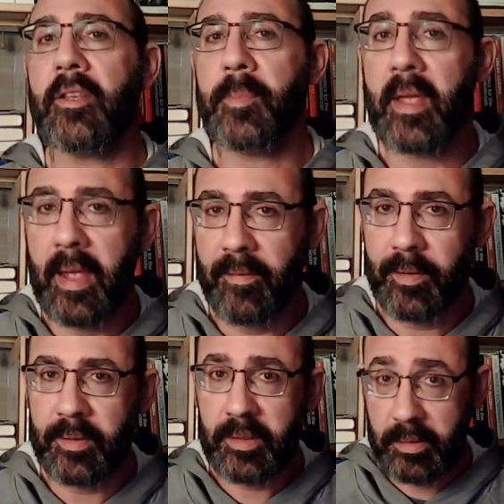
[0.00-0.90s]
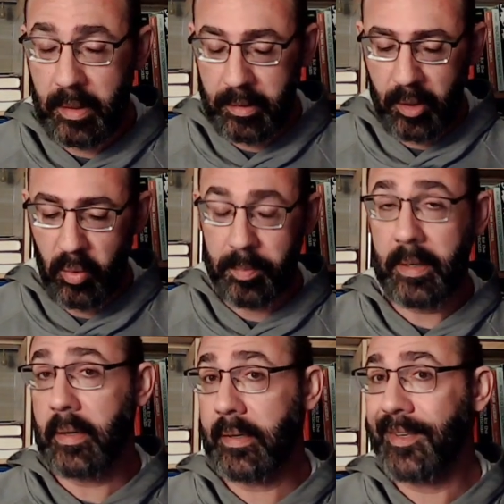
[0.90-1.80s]
behaviors that are
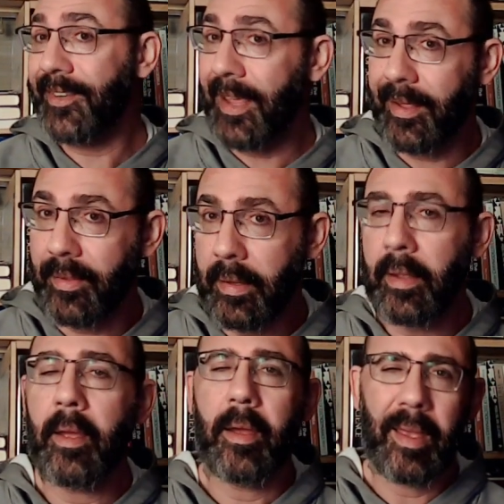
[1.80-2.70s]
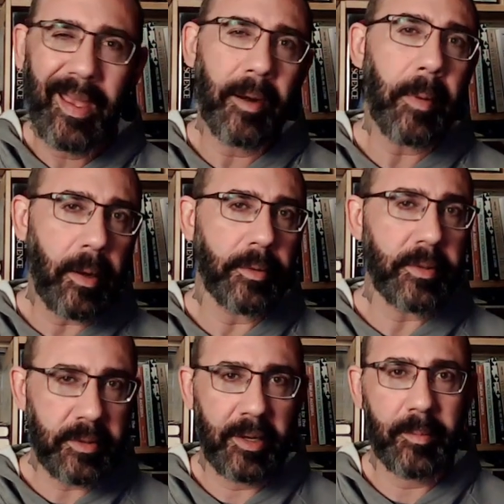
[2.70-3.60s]
repeated daily at about the same